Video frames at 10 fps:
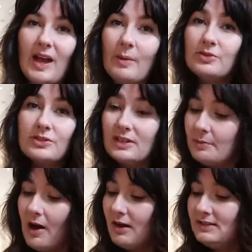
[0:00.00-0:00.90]
I'm just gonna
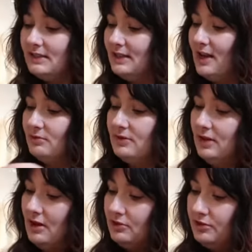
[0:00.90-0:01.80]
put ours in now so
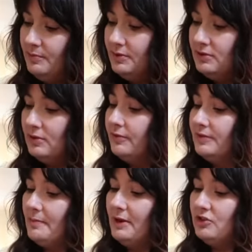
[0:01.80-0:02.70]
they are super soft and my